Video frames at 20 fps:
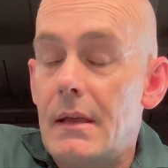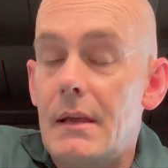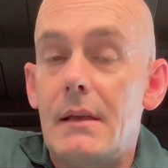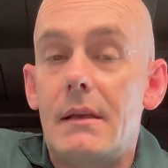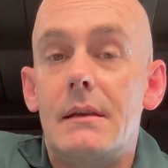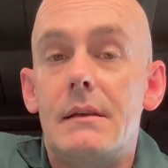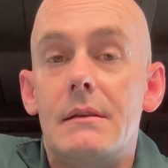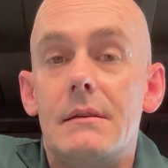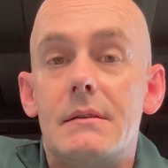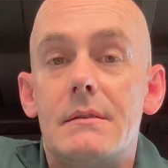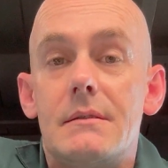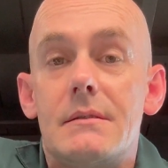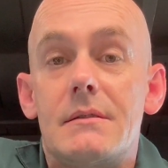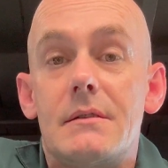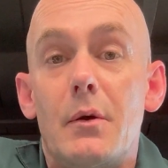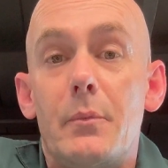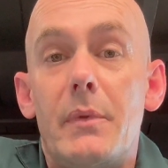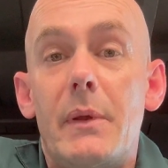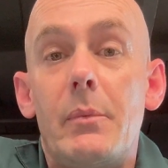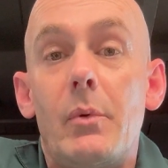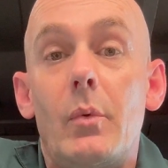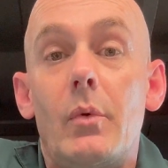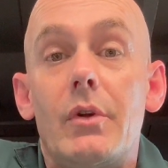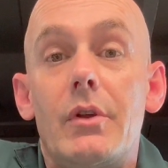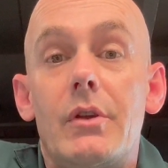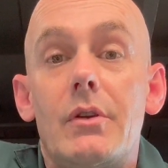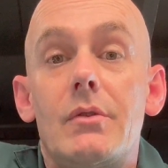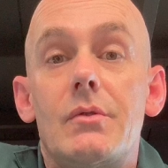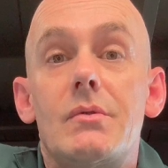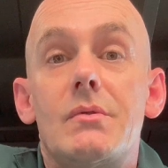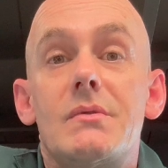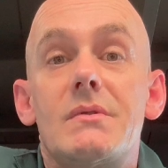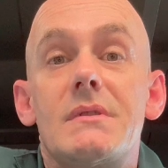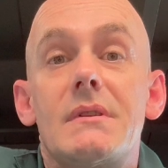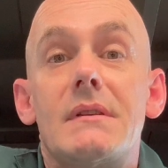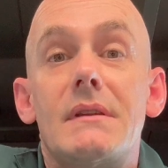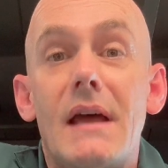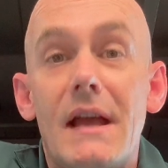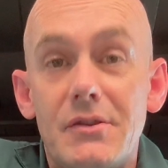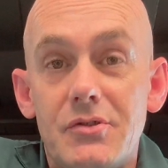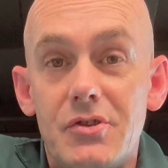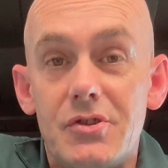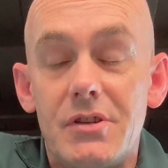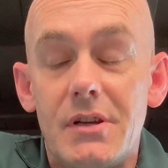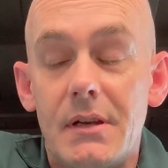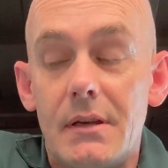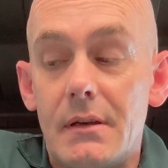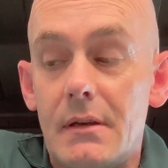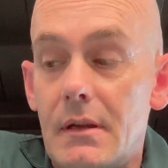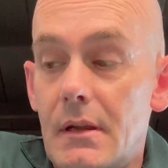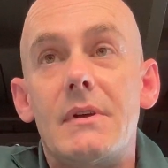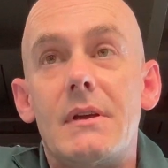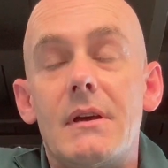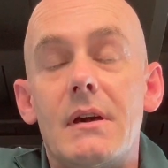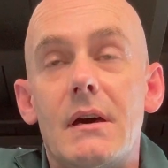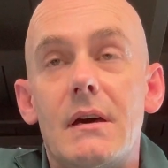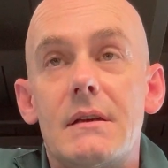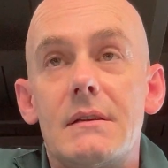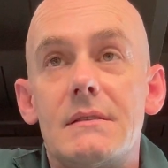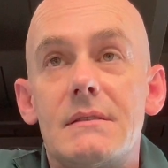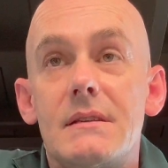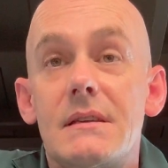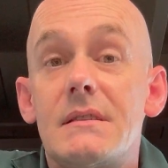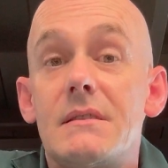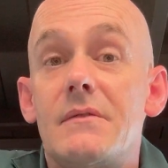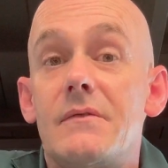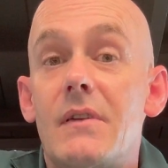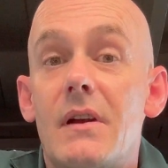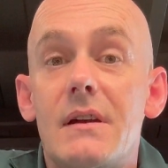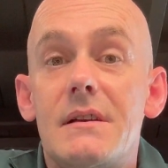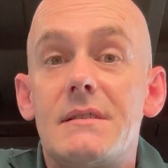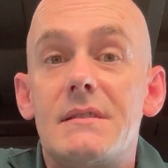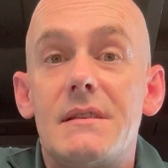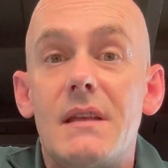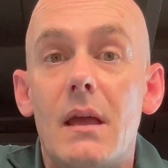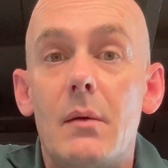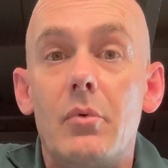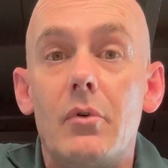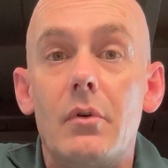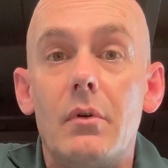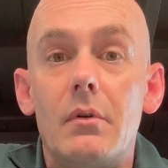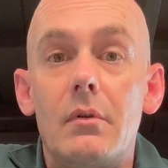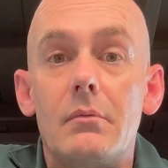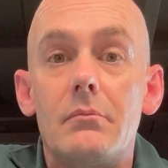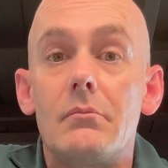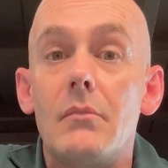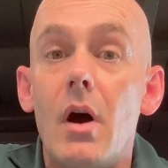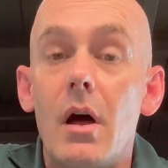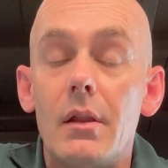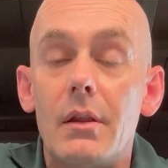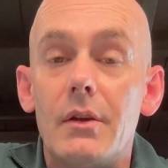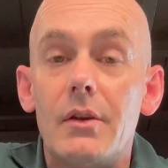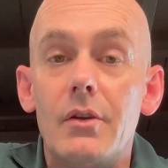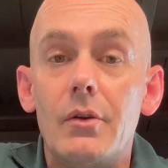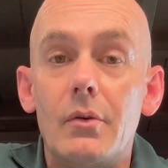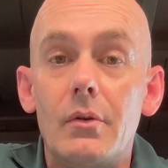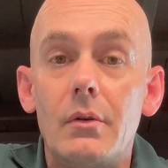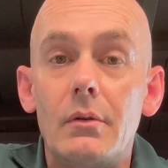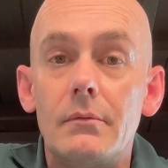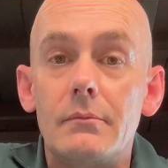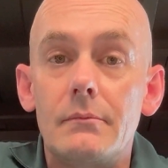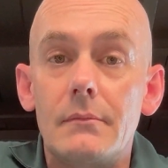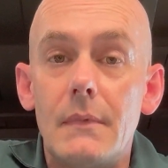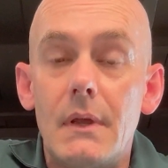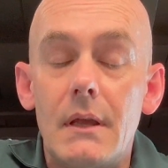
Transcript: is some people will use nitrogen because it's a very stable molecule.